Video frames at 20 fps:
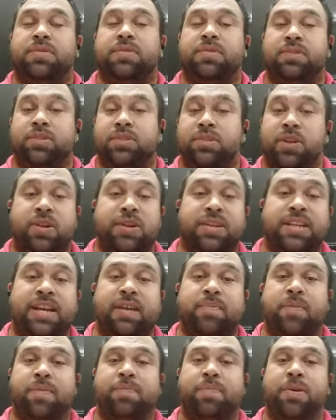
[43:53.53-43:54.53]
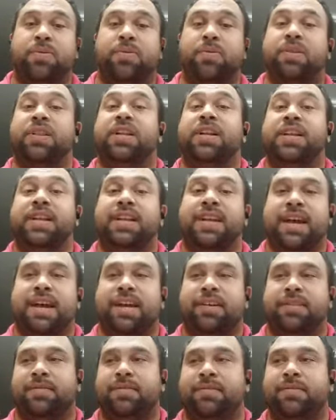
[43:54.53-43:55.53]
Don't take my pill, clean it out.
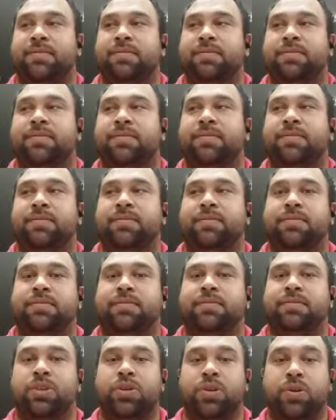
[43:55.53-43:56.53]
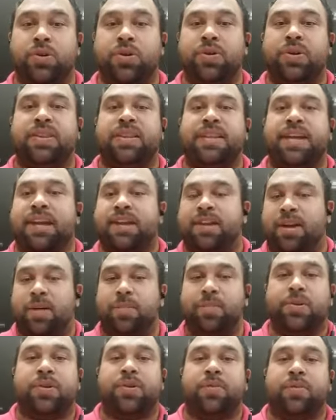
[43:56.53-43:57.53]
You're good at that, I'm
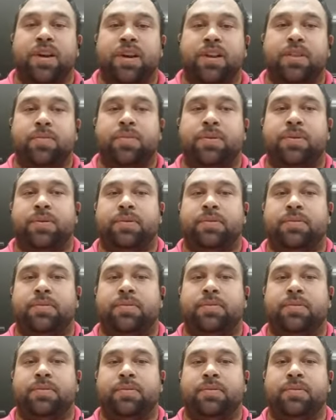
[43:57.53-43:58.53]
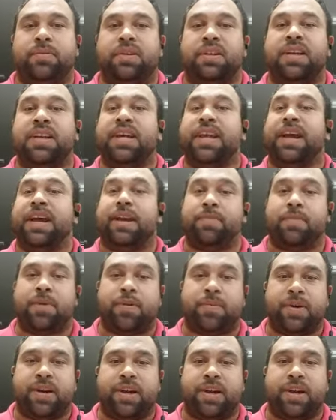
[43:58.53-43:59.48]
good at running the ball. Get out of my way.